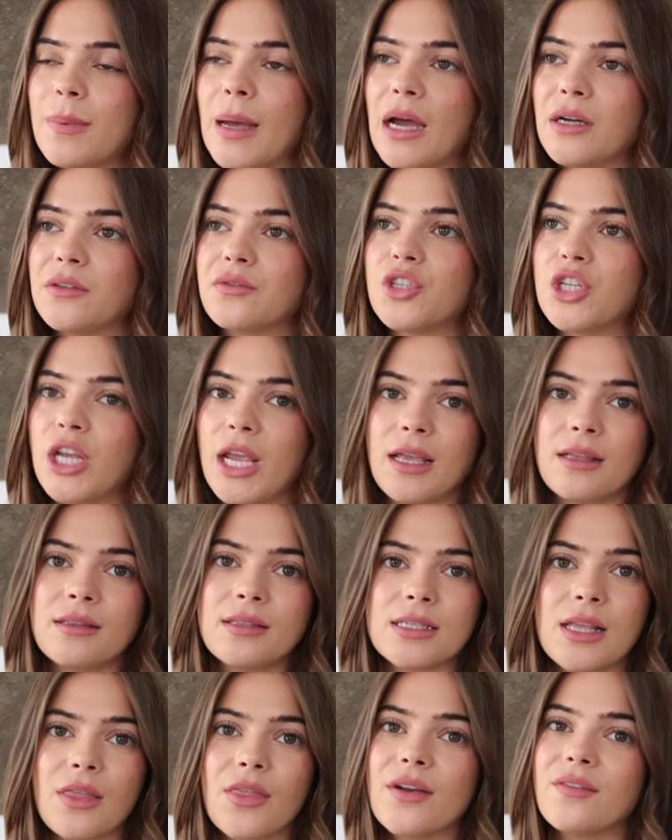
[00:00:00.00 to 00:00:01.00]
a pair of
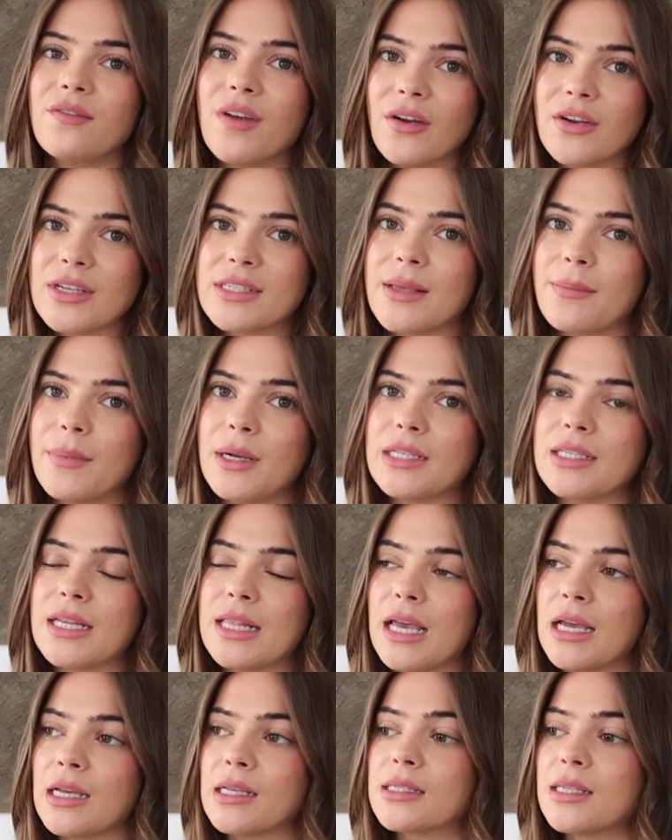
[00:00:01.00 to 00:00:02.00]
jeans that are very similar to
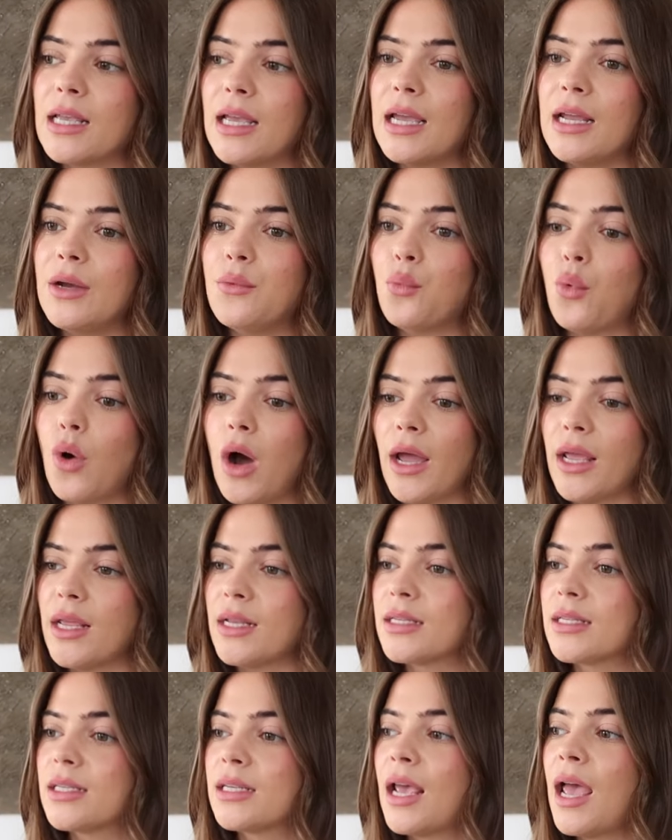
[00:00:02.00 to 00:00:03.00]
this in
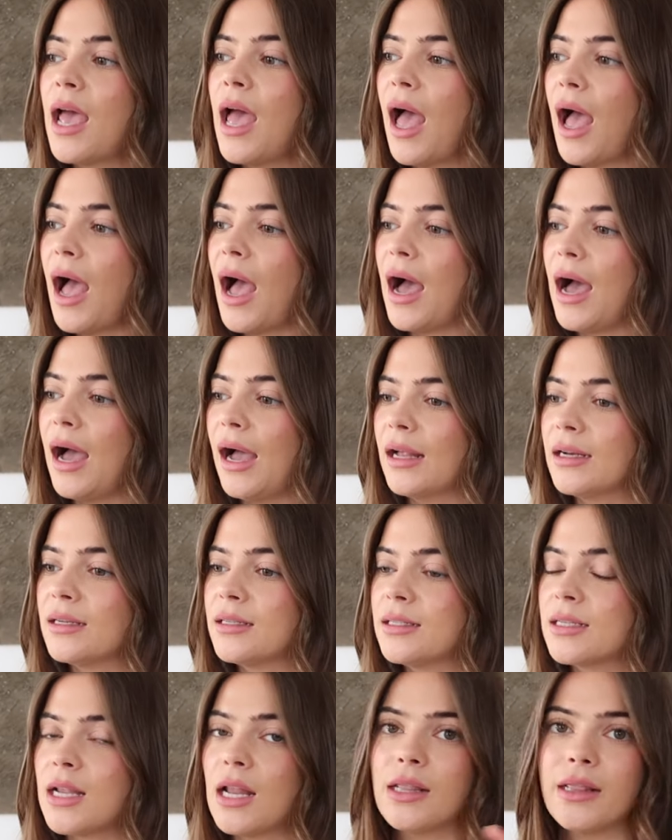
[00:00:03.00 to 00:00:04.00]
white.
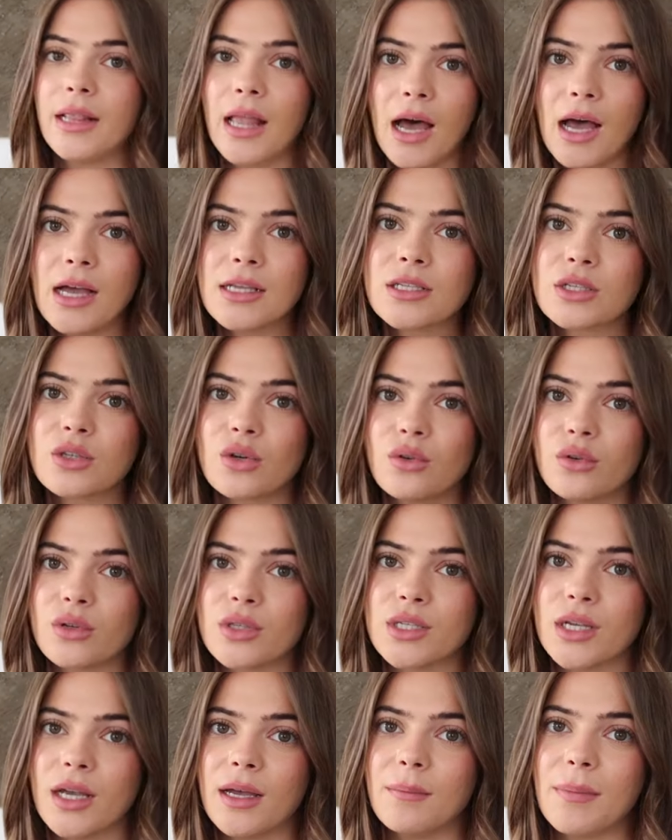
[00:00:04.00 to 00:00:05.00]
And last
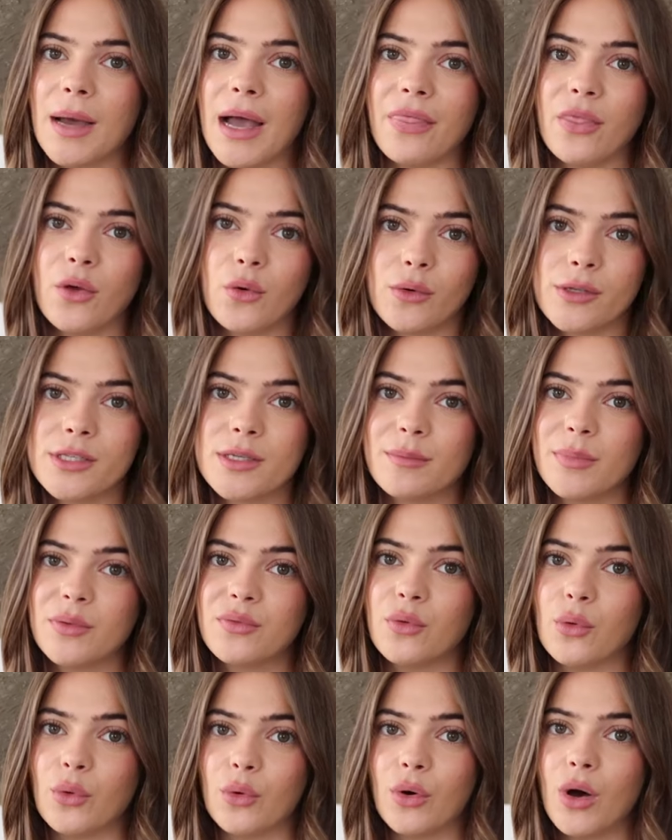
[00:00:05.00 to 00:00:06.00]
autumn and the autumn
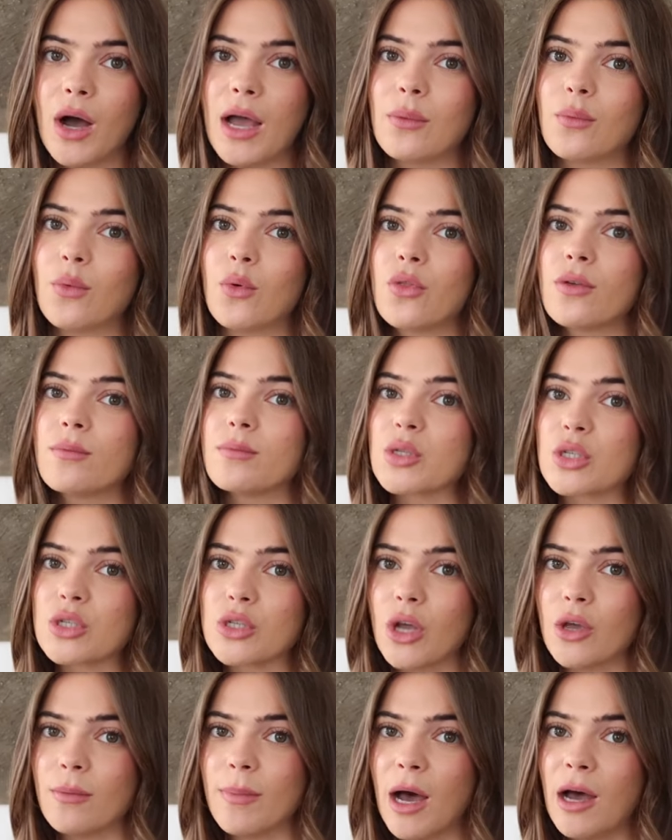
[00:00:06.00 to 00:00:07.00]
before, I wore them
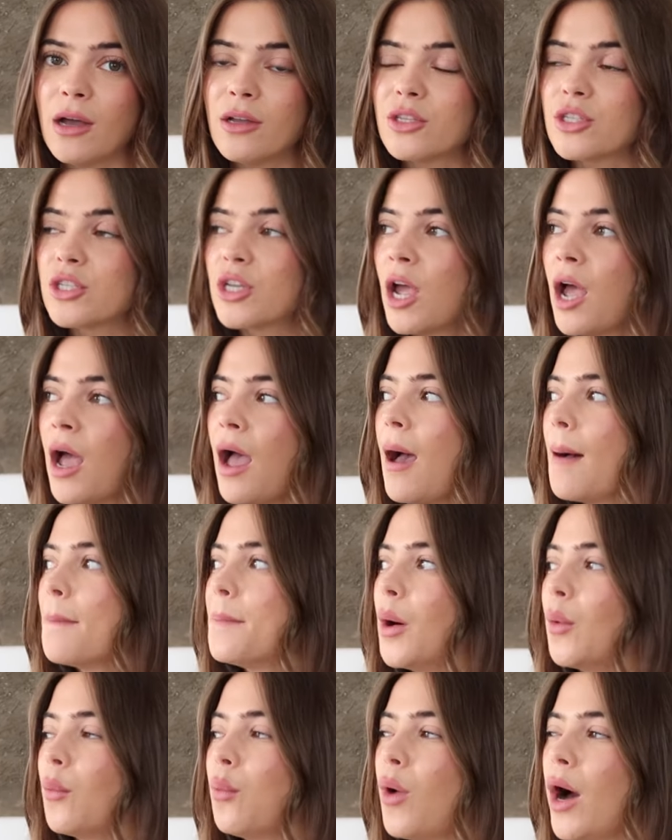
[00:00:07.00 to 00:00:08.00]
so much.
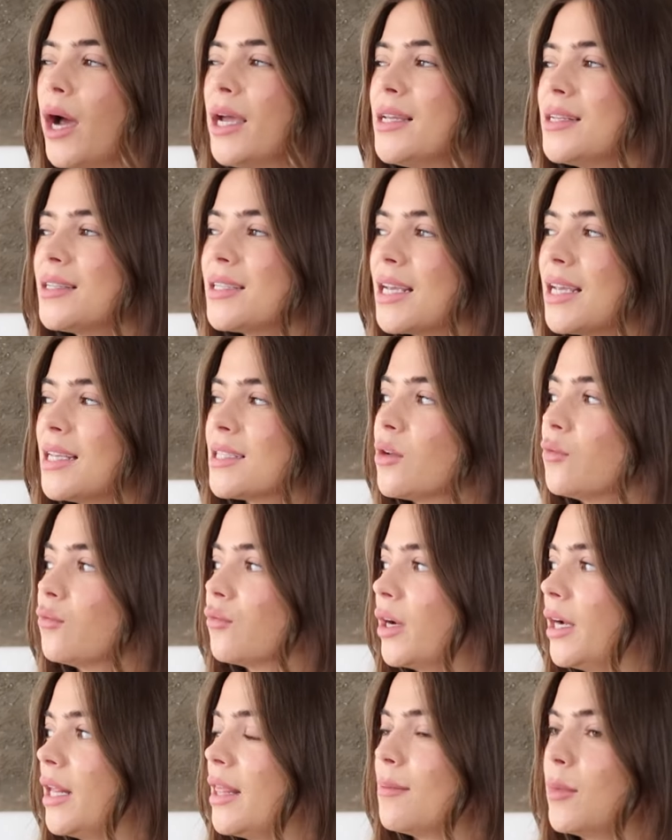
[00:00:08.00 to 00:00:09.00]
But white isn't
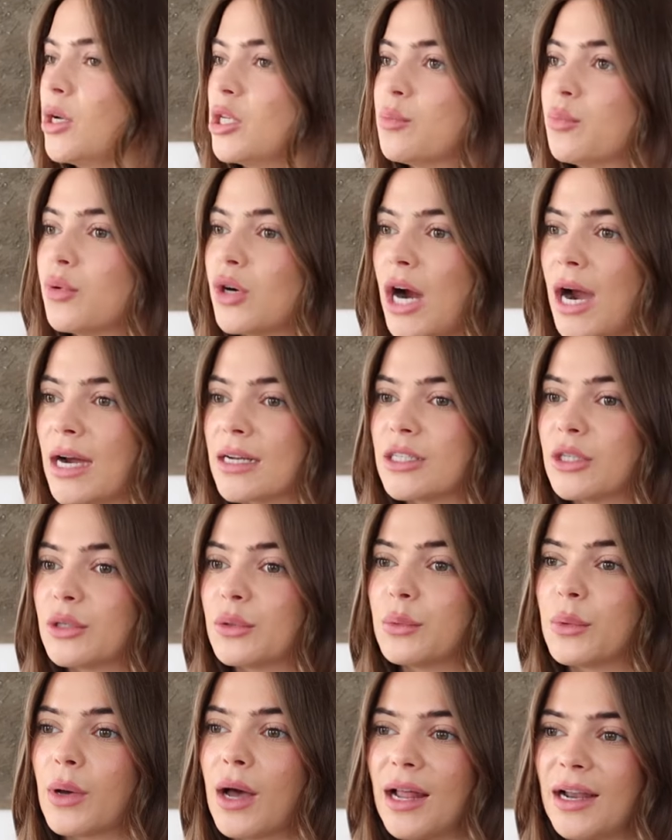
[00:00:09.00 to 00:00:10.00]
really the most
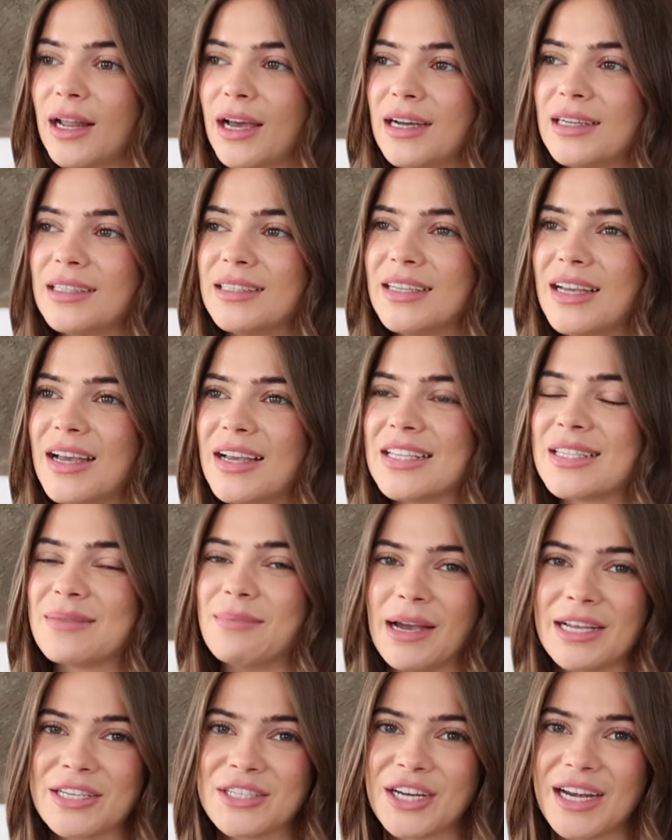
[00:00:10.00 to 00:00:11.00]
practical colour,
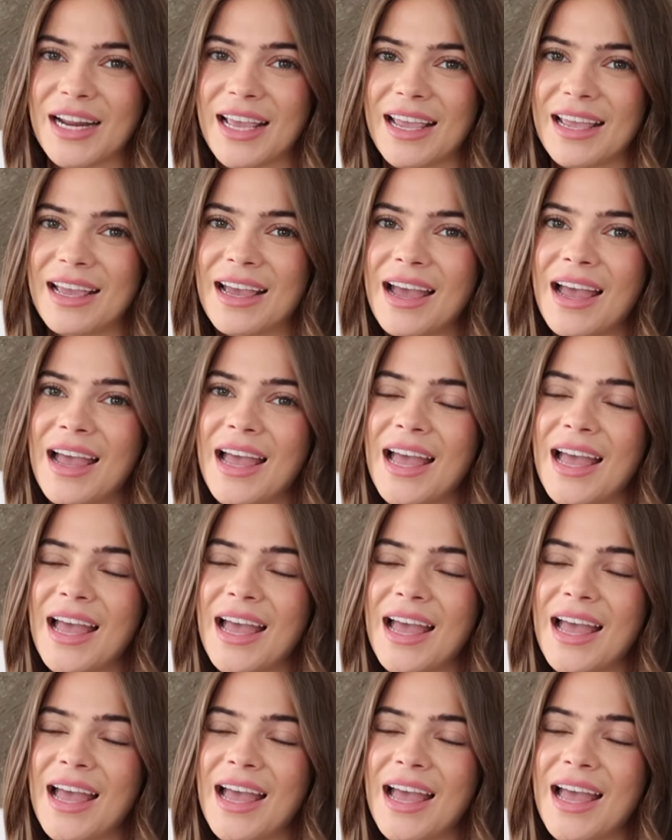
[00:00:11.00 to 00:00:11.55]
especially